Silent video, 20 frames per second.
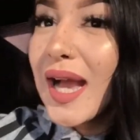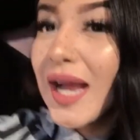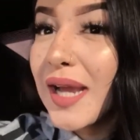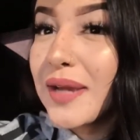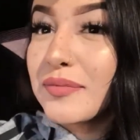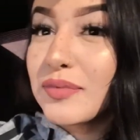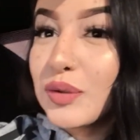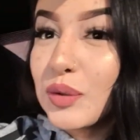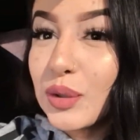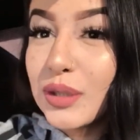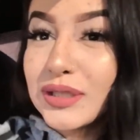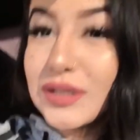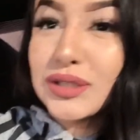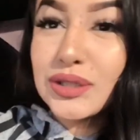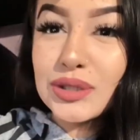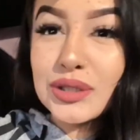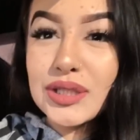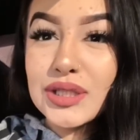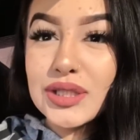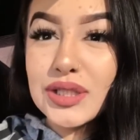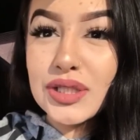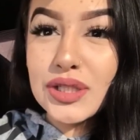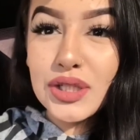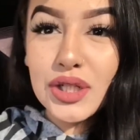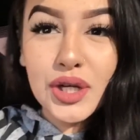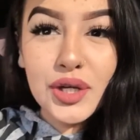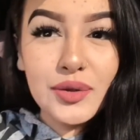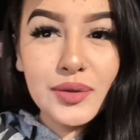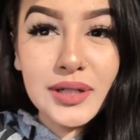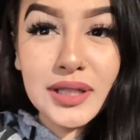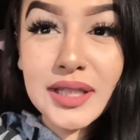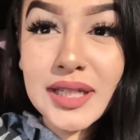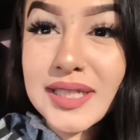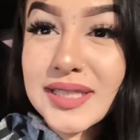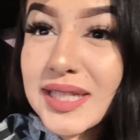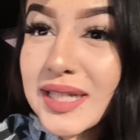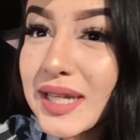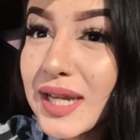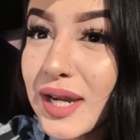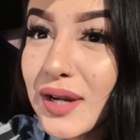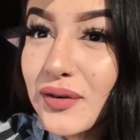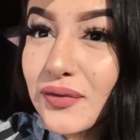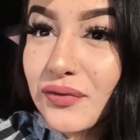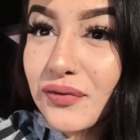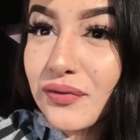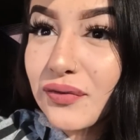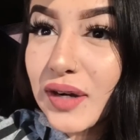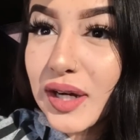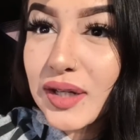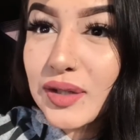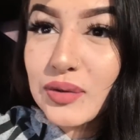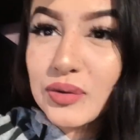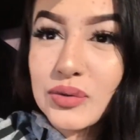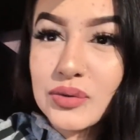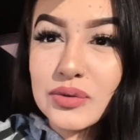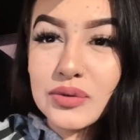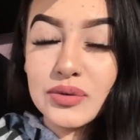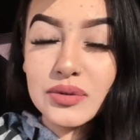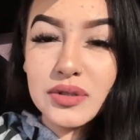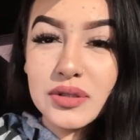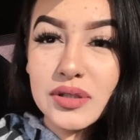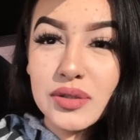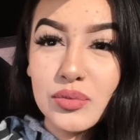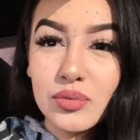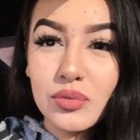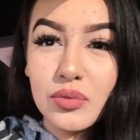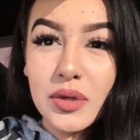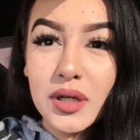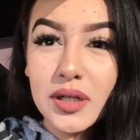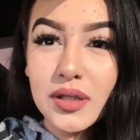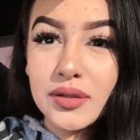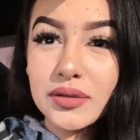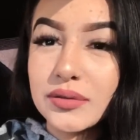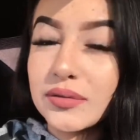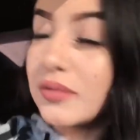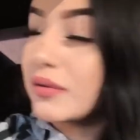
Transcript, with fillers: I'm going to the snow and it looks like I have freckles. Wow.